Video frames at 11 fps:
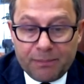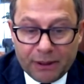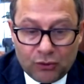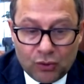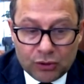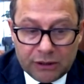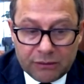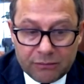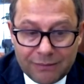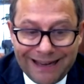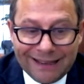and
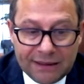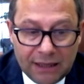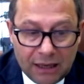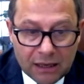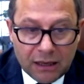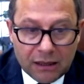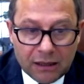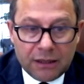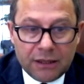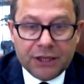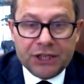unified
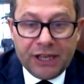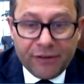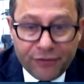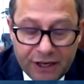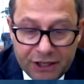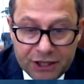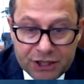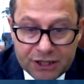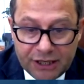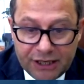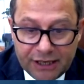approaches, although
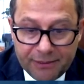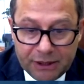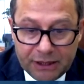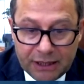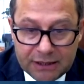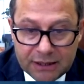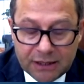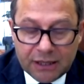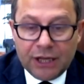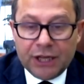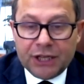
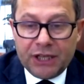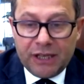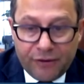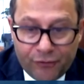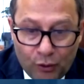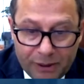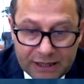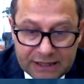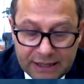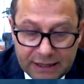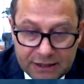neither in clinical
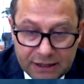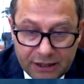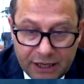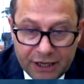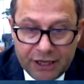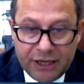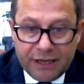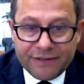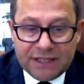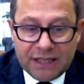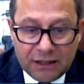guidelines
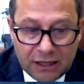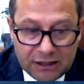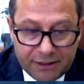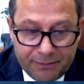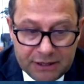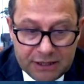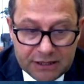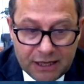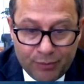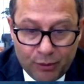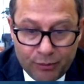nor in the complex
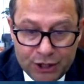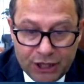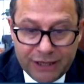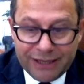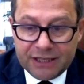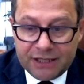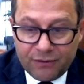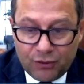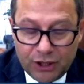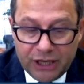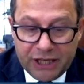assessment,
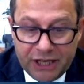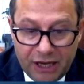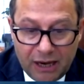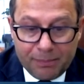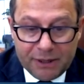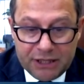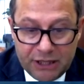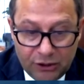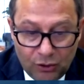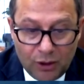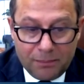neither in the standards of the
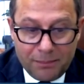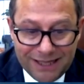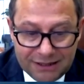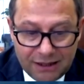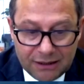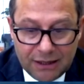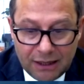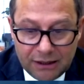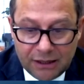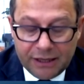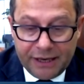medical care, we
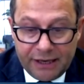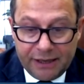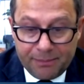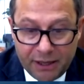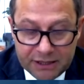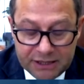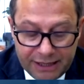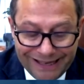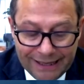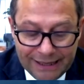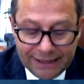never ever see
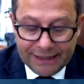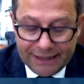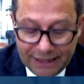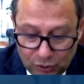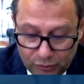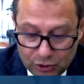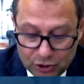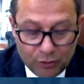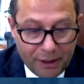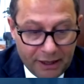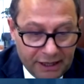the place of the
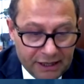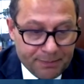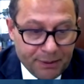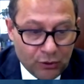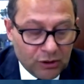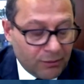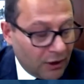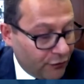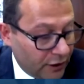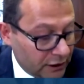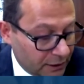real world data and the
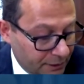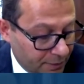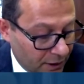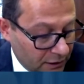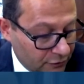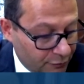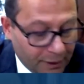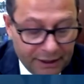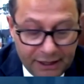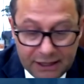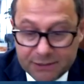real world evidence.
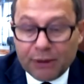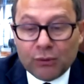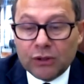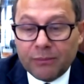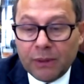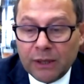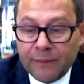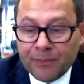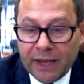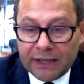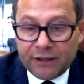I think in
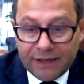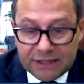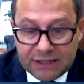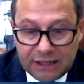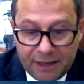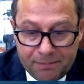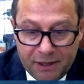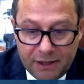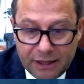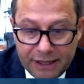parallel with orphan drugs,